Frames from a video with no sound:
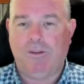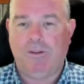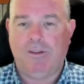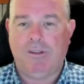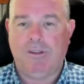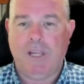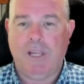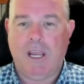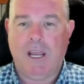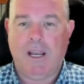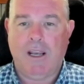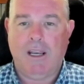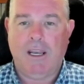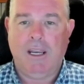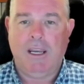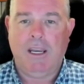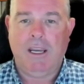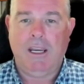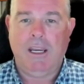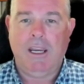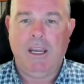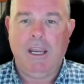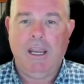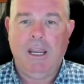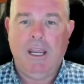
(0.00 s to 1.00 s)
down
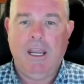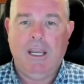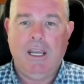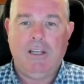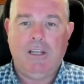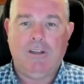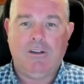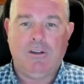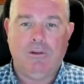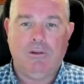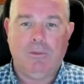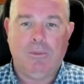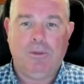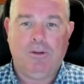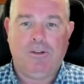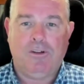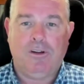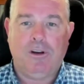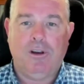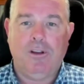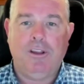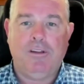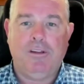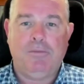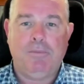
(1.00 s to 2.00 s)
there to
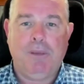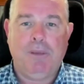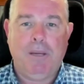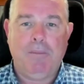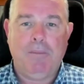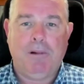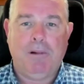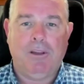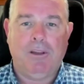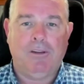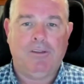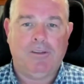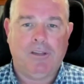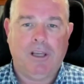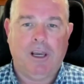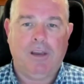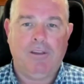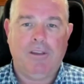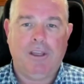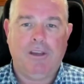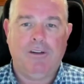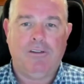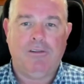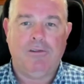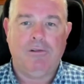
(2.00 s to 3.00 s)
pursue these people, and so
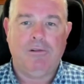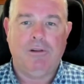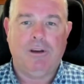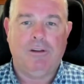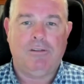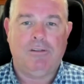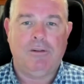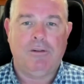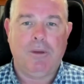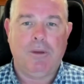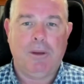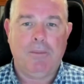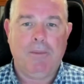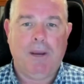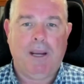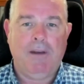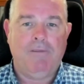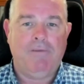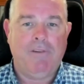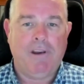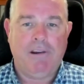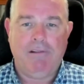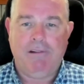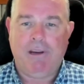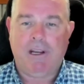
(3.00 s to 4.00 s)
they should. It should be made
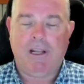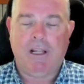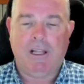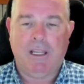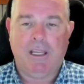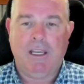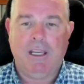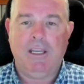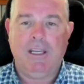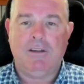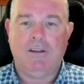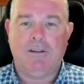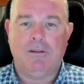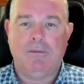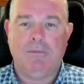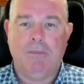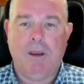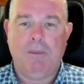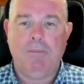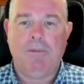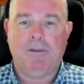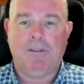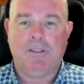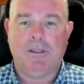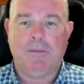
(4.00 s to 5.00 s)
very clear to
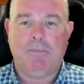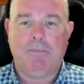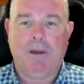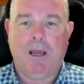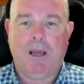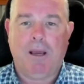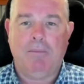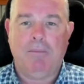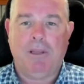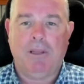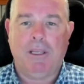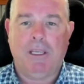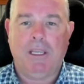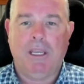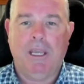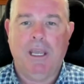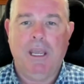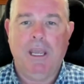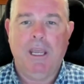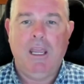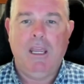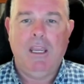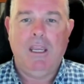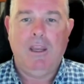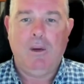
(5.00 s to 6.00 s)
members of the public,
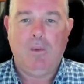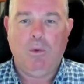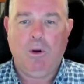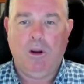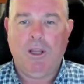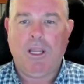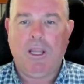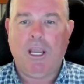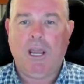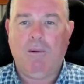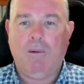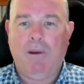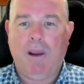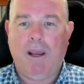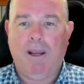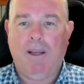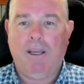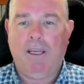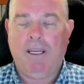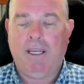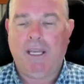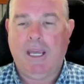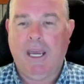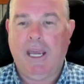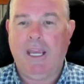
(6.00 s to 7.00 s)
you want to go out and
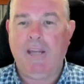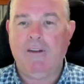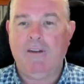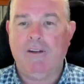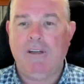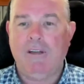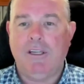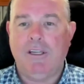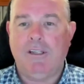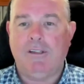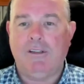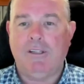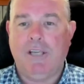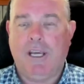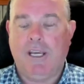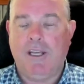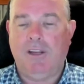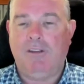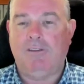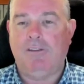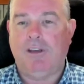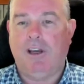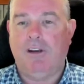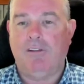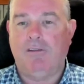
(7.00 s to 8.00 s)
engage in this
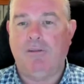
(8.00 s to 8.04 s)
antisocial